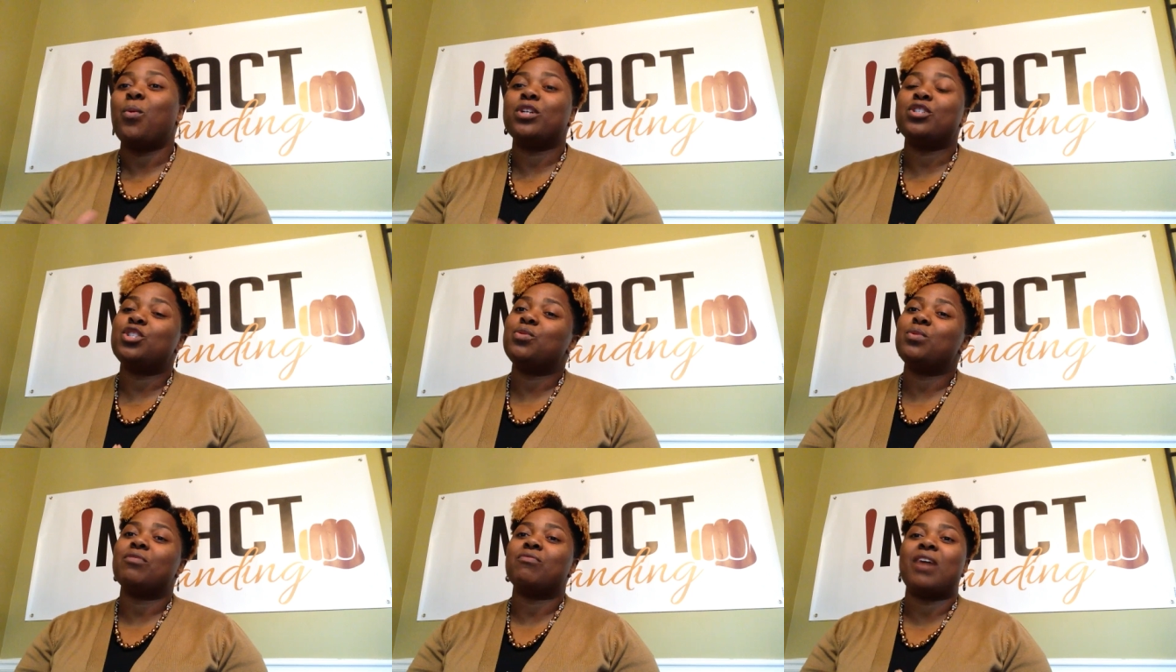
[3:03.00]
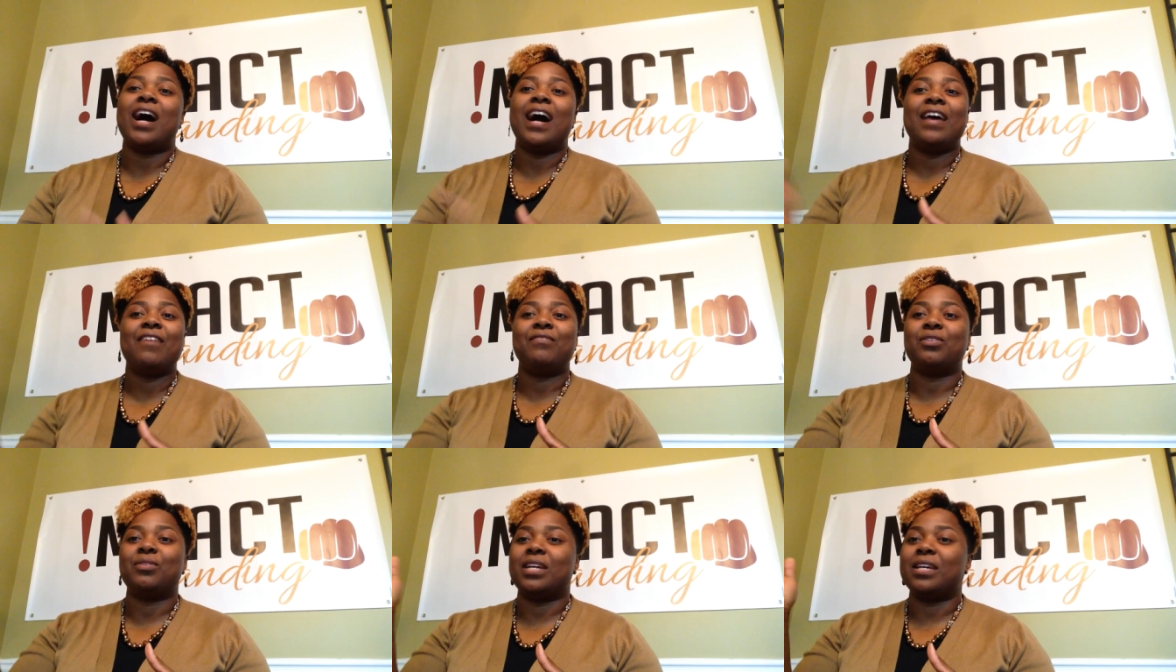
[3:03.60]
Once you
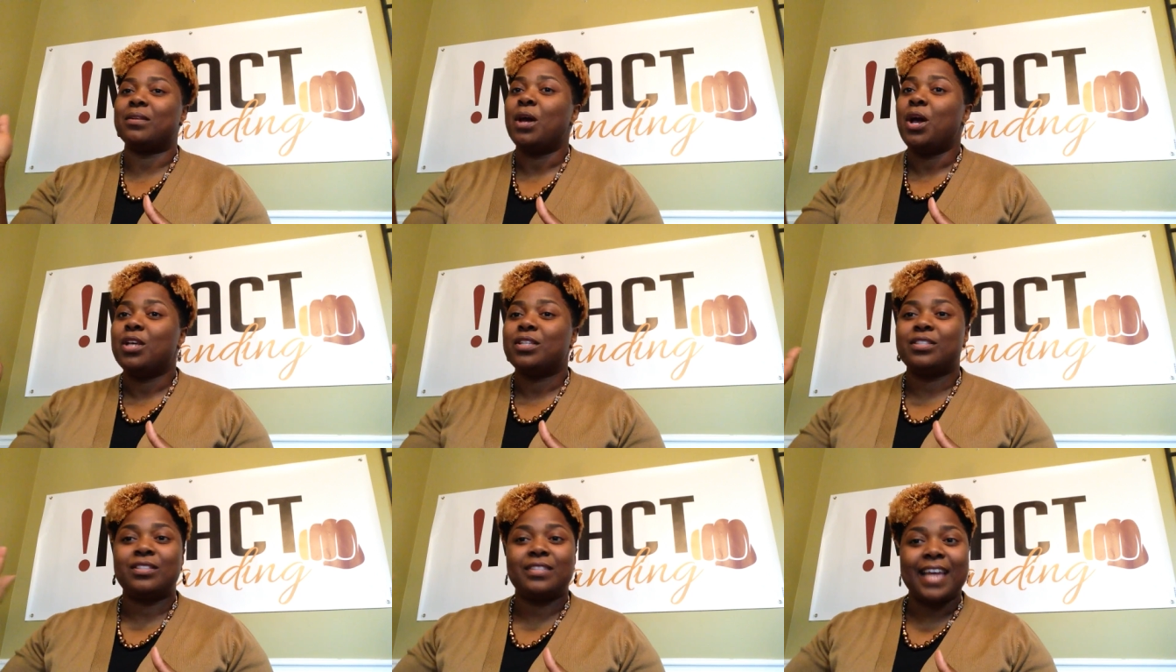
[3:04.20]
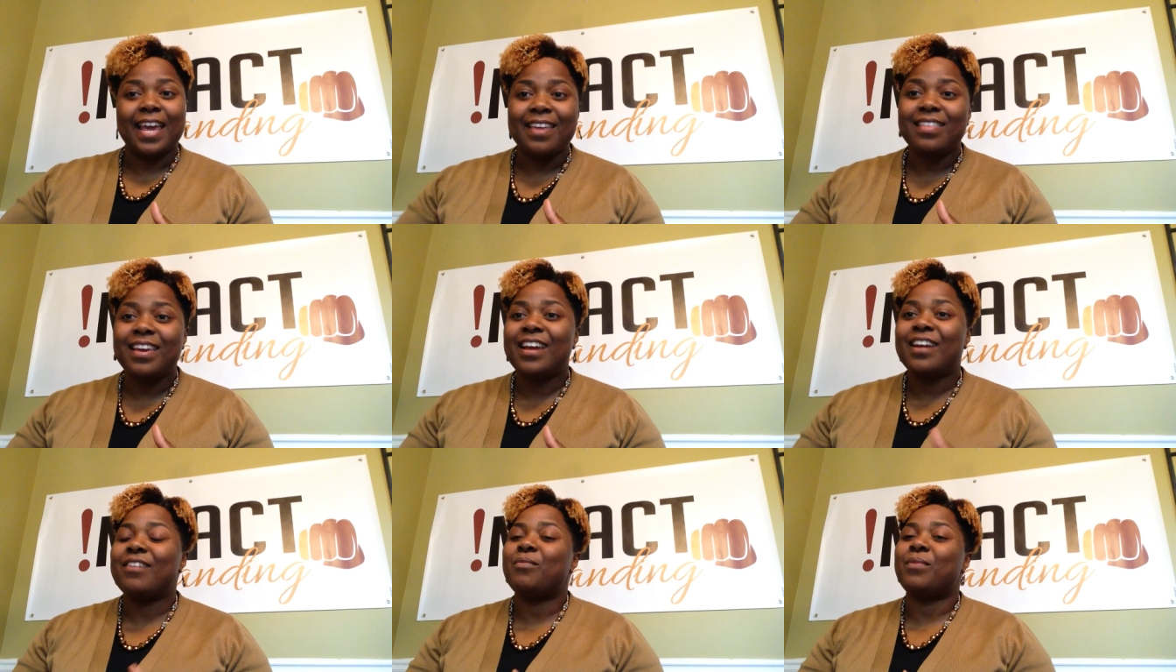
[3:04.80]
arrive, you can stay
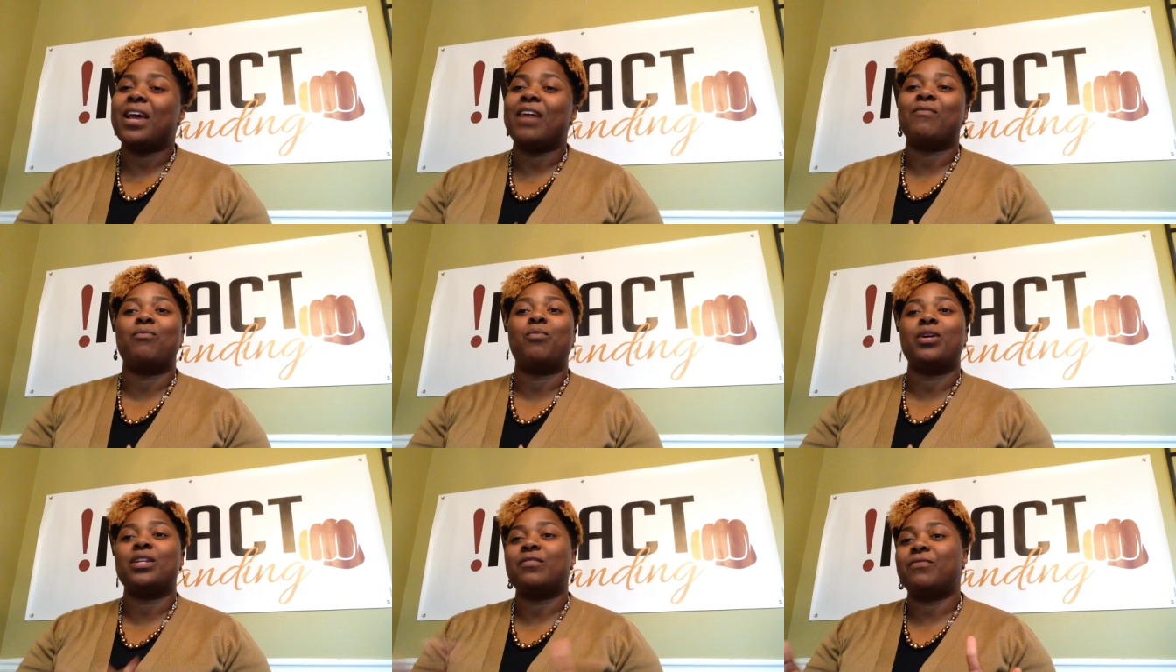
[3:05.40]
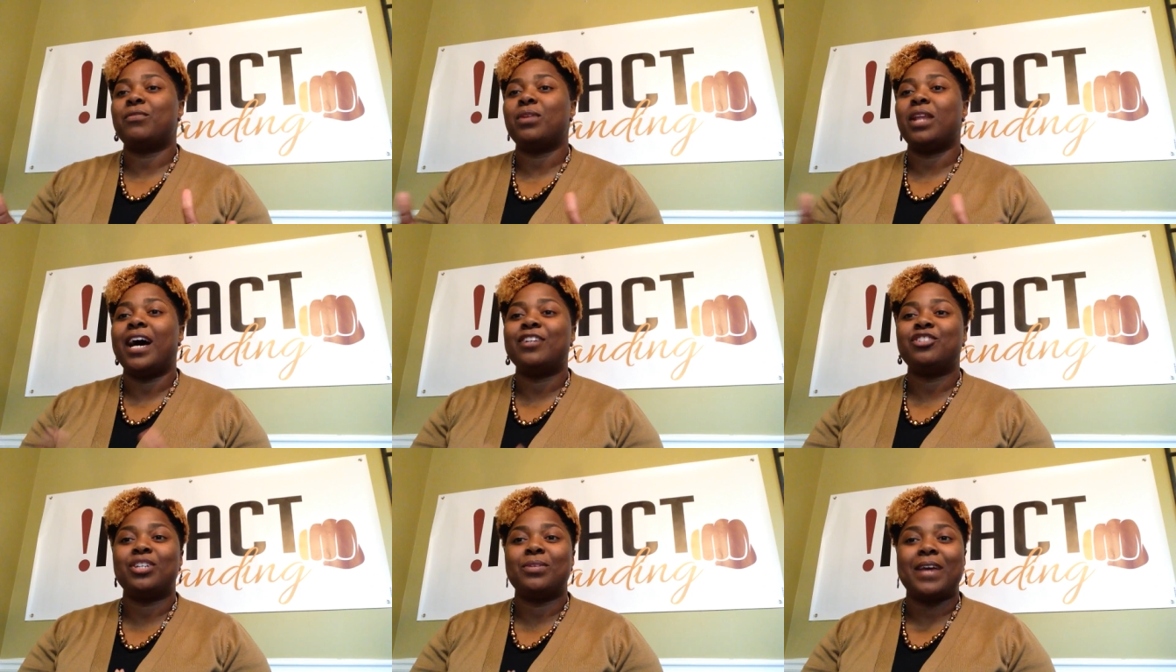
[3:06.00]
there. We have wonderful
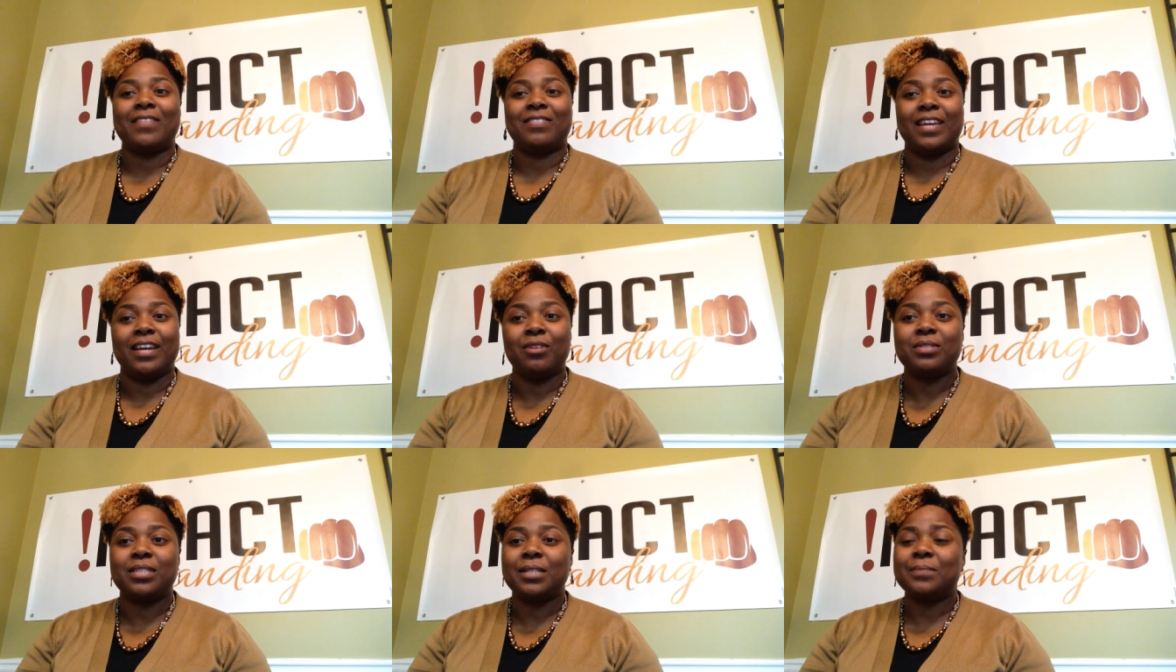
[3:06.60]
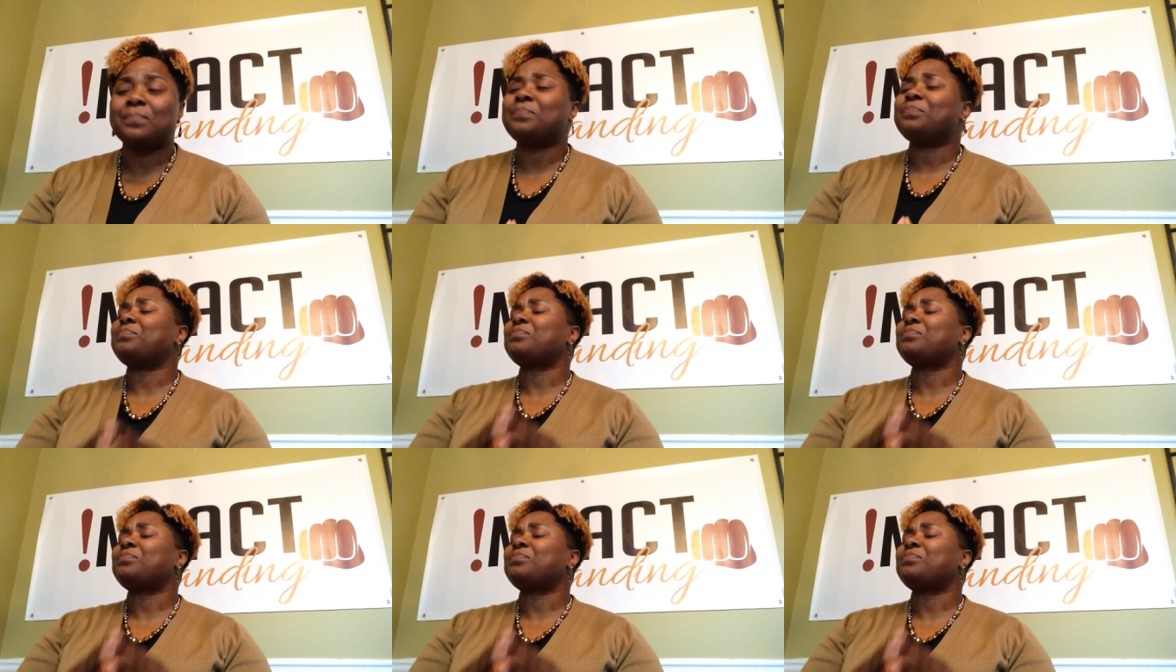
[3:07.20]
lodging at the Hilton.